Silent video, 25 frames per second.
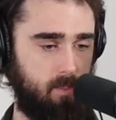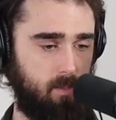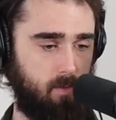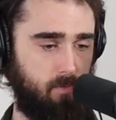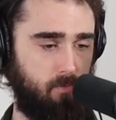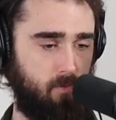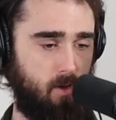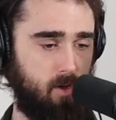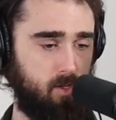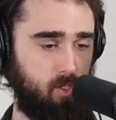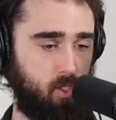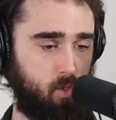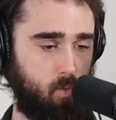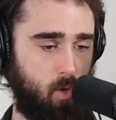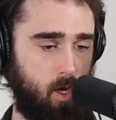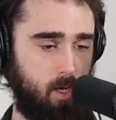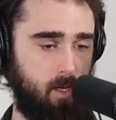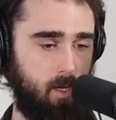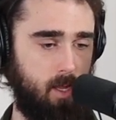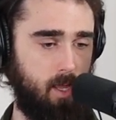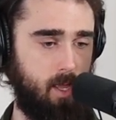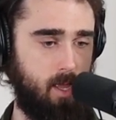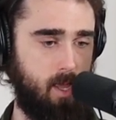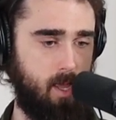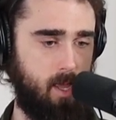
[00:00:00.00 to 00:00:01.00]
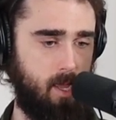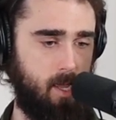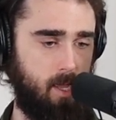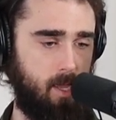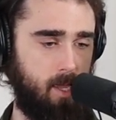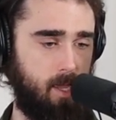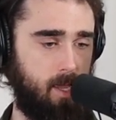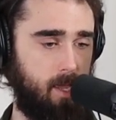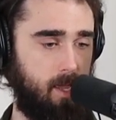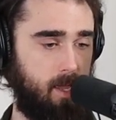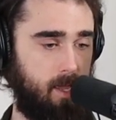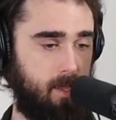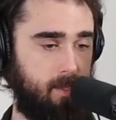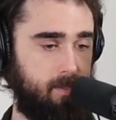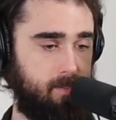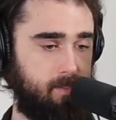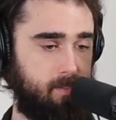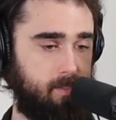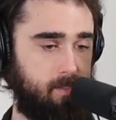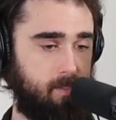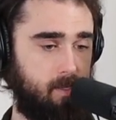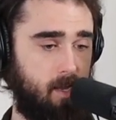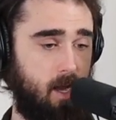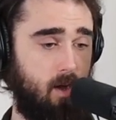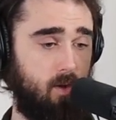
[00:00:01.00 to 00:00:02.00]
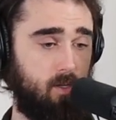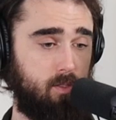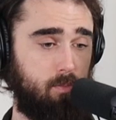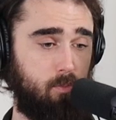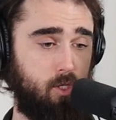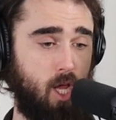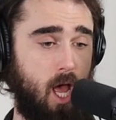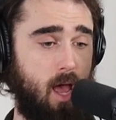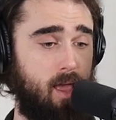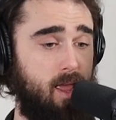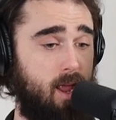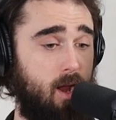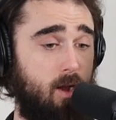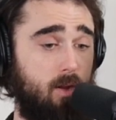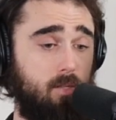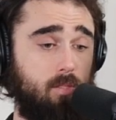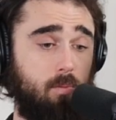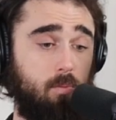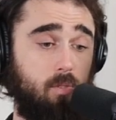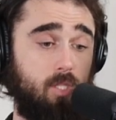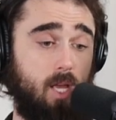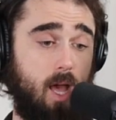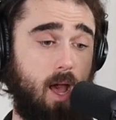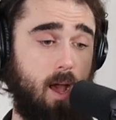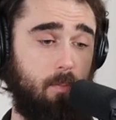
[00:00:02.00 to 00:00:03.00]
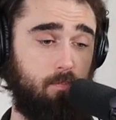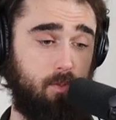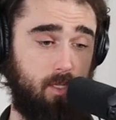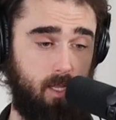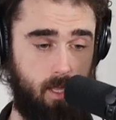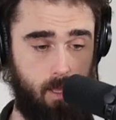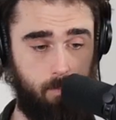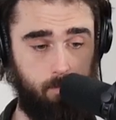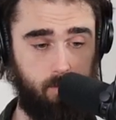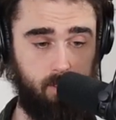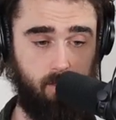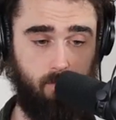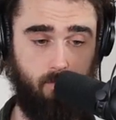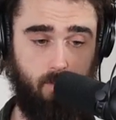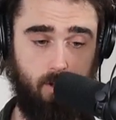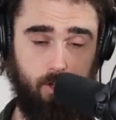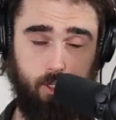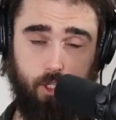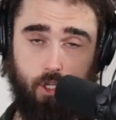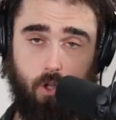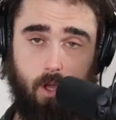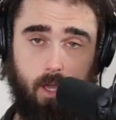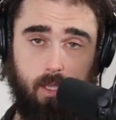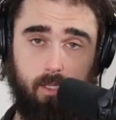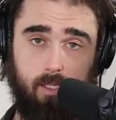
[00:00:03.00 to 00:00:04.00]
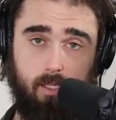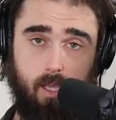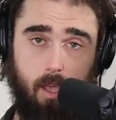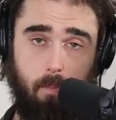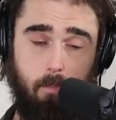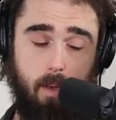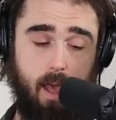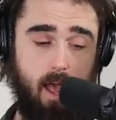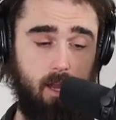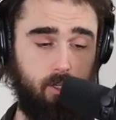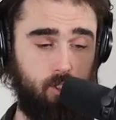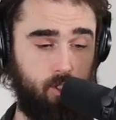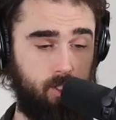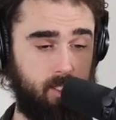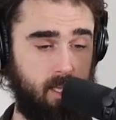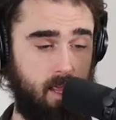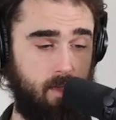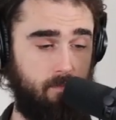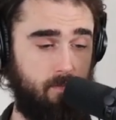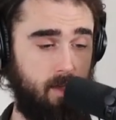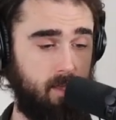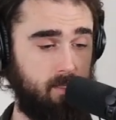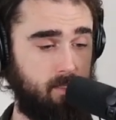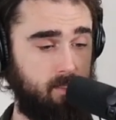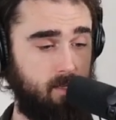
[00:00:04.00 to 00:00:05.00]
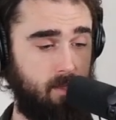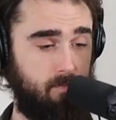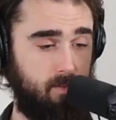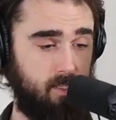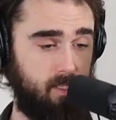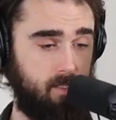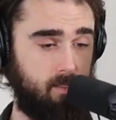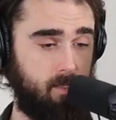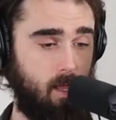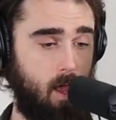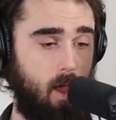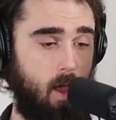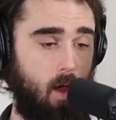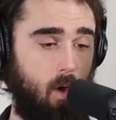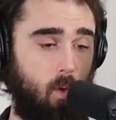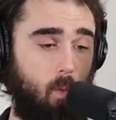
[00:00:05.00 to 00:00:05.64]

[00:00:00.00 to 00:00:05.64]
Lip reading: The first one is, here's some top tips for enjoying St. Patrick's Day festivities.